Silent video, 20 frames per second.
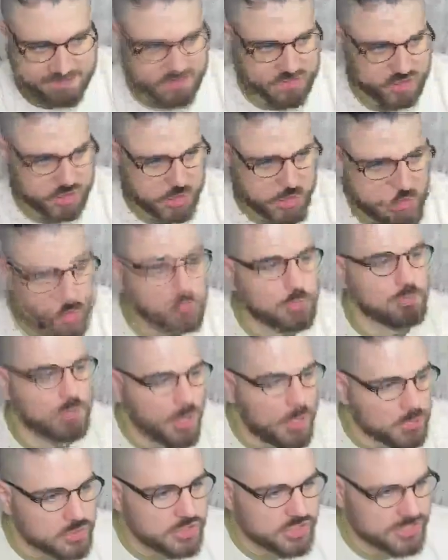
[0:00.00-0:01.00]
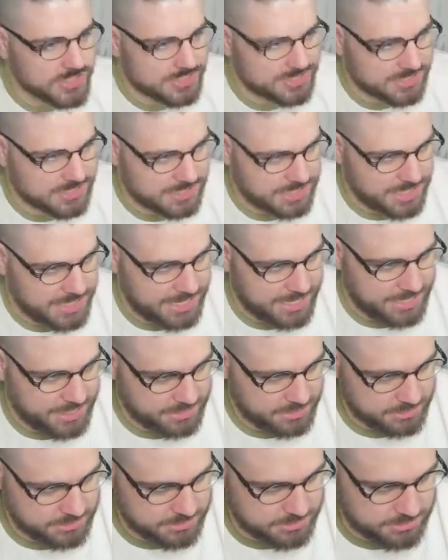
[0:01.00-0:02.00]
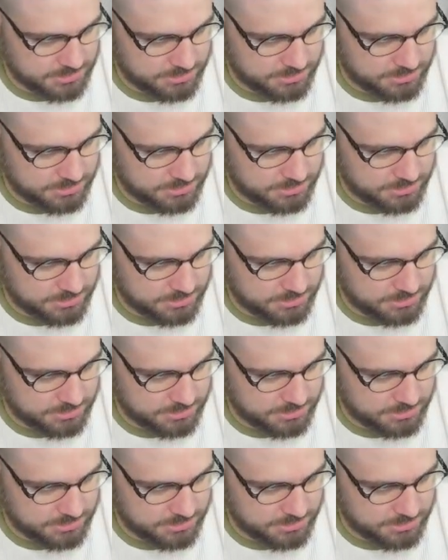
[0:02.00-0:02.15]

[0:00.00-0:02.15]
2 potions in hand,